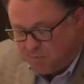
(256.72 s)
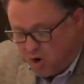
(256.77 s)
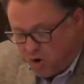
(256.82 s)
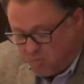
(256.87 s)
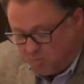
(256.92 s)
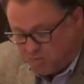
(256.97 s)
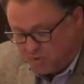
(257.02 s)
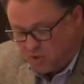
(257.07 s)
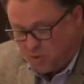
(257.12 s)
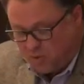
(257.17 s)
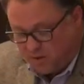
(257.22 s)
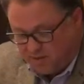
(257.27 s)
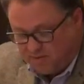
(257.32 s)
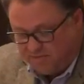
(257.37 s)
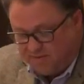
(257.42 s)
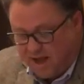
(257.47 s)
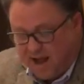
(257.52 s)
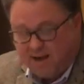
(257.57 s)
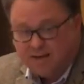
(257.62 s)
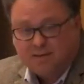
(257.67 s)
Pope joined the
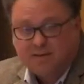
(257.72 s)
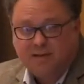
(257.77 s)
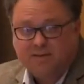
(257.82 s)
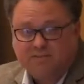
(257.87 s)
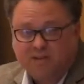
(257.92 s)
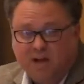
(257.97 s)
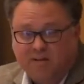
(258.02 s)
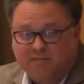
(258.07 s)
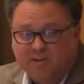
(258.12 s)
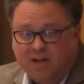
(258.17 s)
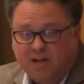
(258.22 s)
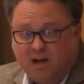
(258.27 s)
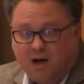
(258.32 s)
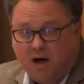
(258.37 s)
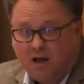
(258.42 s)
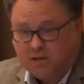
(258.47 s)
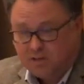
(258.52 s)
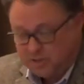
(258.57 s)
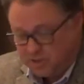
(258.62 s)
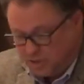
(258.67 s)
faculty of Lafayette
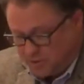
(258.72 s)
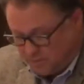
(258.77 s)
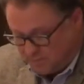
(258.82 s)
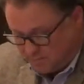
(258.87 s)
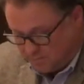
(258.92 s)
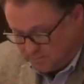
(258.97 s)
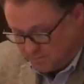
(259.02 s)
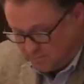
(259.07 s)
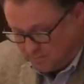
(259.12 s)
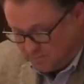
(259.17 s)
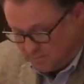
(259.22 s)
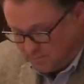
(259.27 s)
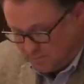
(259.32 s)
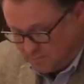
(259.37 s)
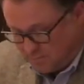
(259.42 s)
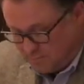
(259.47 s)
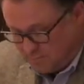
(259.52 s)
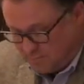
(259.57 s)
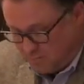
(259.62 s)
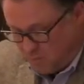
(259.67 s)
College,
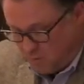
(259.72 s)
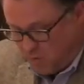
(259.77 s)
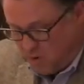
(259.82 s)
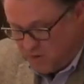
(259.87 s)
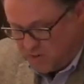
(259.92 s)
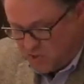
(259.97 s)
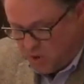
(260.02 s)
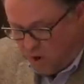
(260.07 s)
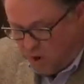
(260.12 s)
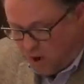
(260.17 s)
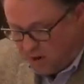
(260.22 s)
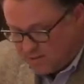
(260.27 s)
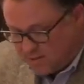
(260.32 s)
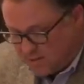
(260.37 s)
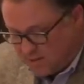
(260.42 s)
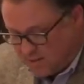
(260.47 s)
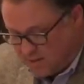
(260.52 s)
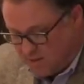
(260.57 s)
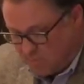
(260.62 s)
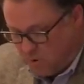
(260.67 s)
where he
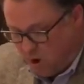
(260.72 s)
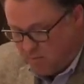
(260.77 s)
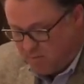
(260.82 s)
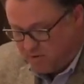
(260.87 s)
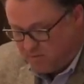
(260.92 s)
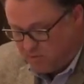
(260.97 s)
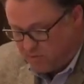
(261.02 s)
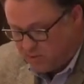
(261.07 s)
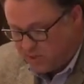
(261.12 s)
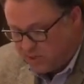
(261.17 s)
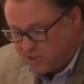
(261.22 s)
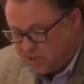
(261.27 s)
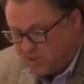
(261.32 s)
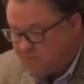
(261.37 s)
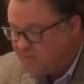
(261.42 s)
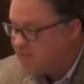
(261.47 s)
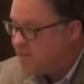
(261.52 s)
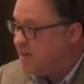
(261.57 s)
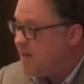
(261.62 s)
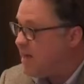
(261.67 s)
taught in the Department of
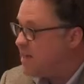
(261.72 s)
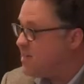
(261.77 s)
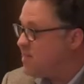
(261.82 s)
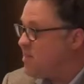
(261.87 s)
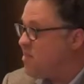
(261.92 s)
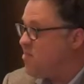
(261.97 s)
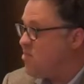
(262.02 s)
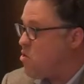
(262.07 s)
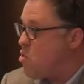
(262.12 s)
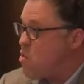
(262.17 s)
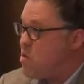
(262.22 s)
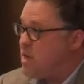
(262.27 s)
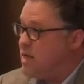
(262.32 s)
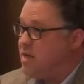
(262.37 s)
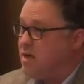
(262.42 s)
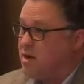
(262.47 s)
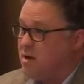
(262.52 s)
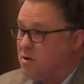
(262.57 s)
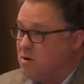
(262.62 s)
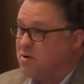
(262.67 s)
Religion for the next 30
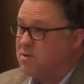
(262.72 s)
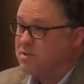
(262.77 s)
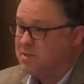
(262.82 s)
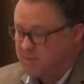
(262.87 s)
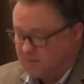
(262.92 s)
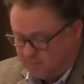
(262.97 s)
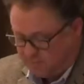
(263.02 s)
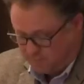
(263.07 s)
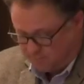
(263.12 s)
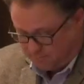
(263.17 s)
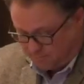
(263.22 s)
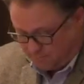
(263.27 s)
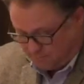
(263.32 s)
years.